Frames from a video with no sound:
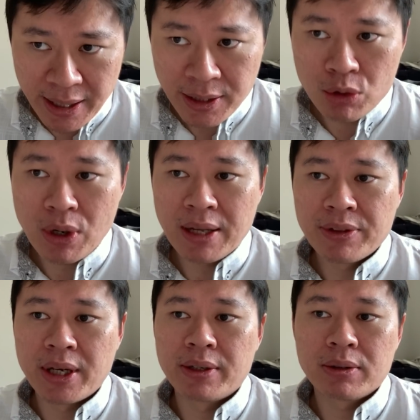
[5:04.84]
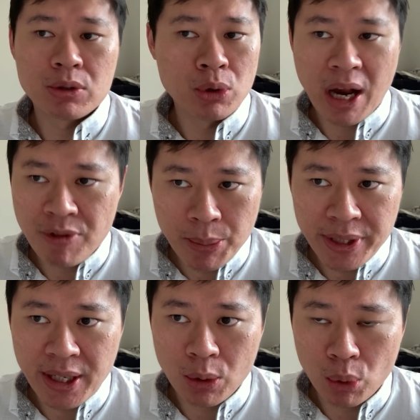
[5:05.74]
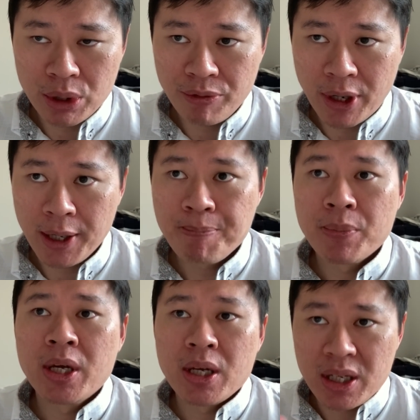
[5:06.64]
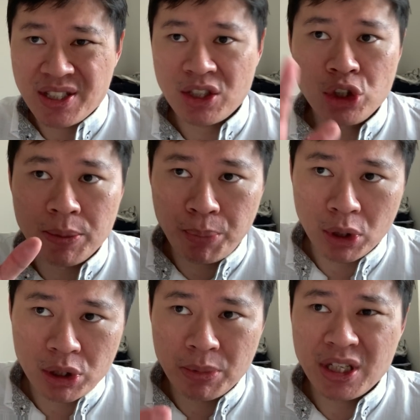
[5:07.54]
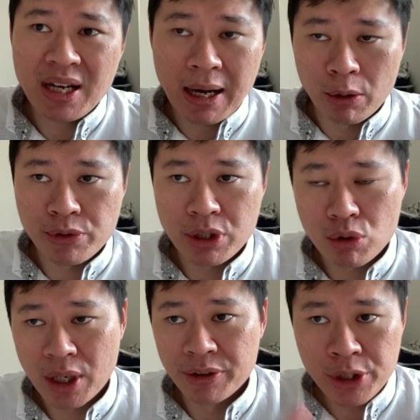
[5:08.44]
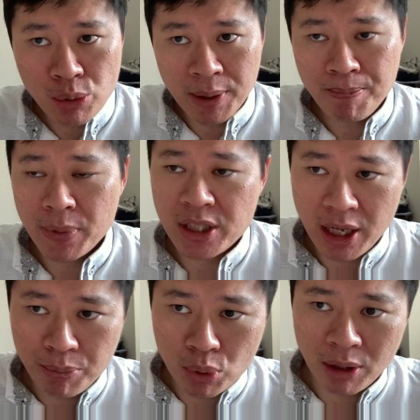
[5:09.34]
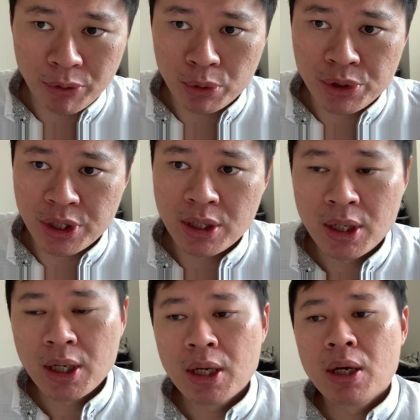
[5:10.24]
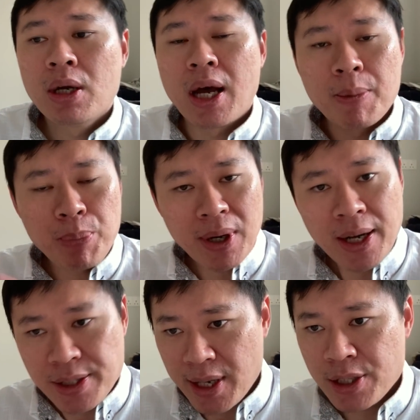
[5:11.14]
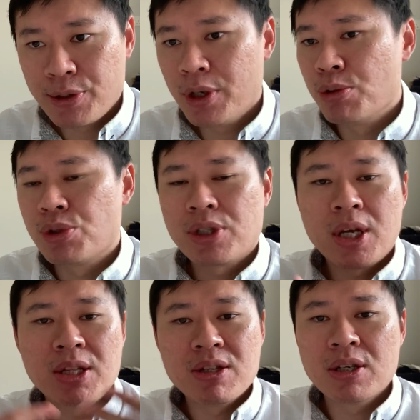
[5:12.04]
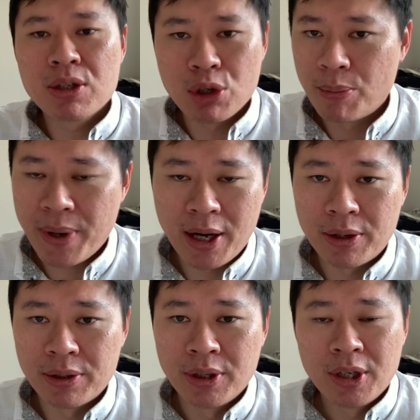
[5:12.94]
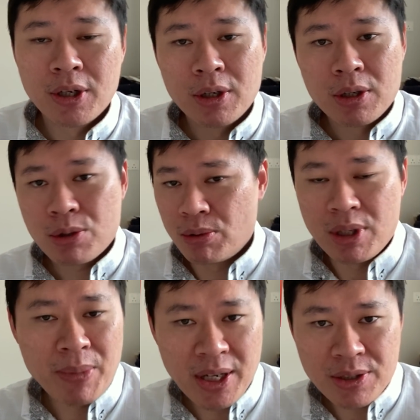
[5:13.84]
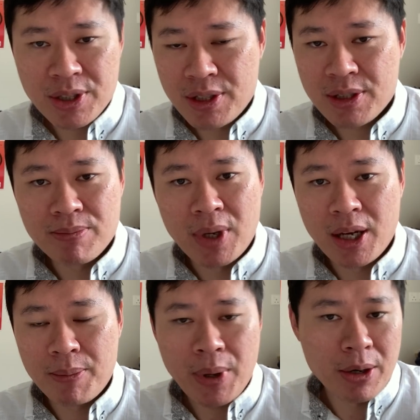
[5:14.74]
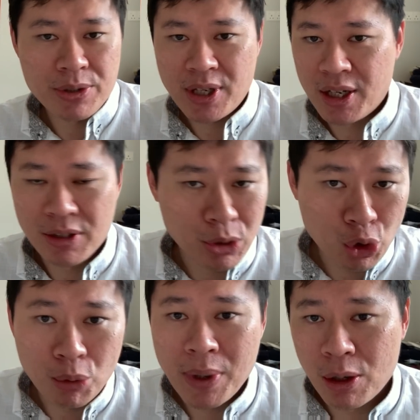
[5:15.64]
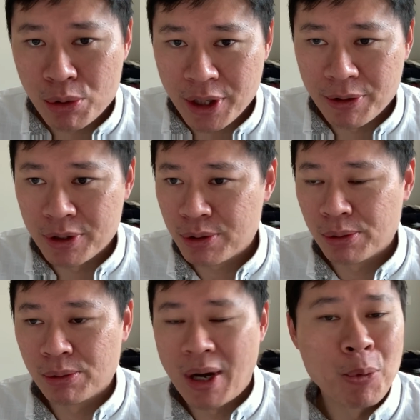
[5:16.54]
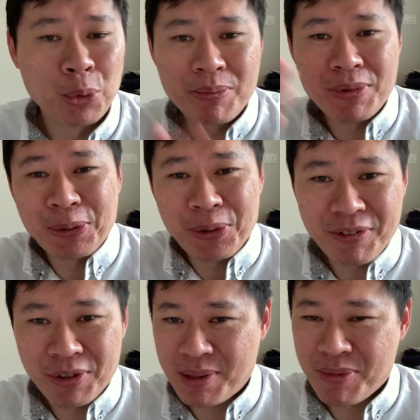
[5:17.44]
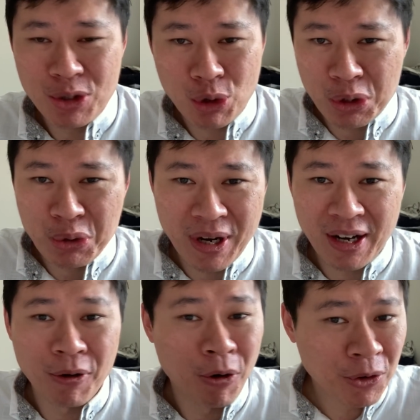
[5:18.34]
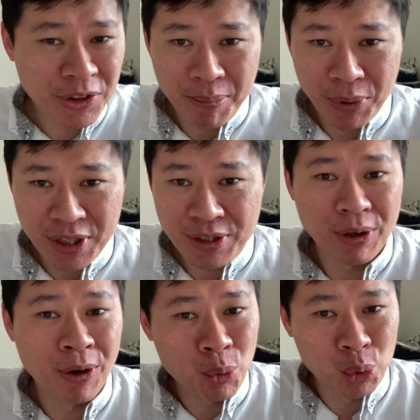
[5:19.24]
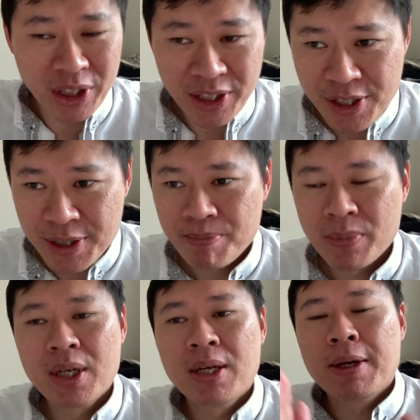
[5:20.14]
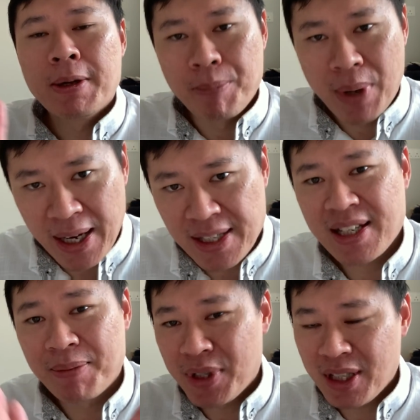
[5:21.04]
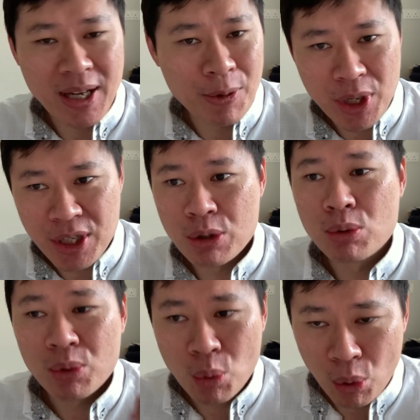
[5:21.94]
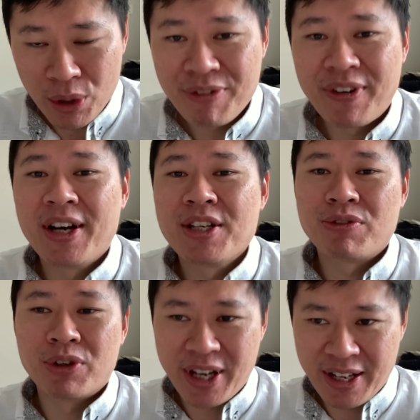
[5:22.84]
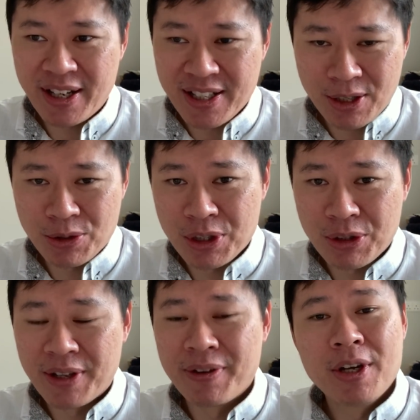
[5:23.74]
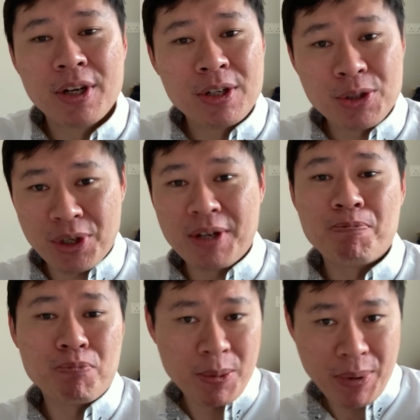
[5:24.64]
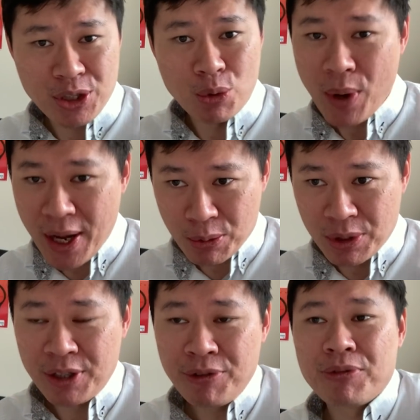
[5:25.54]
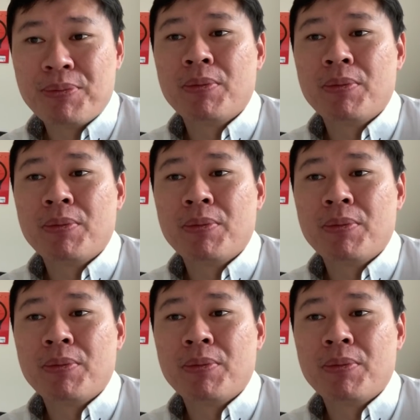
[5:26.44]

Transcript: other grant that everybody can qualify is actually the proximity housing grant. This one, as I pull out for you to see, applies as long as you stay near your parent. So in my instance, my parents are in the Tiong Bahru area, so I wouldn't be looking for something in Choa Chu Kang or Tampines or Woodlands. Buying something at Redhill qualifies for the enhanced housing grant. So again, depends on where you live.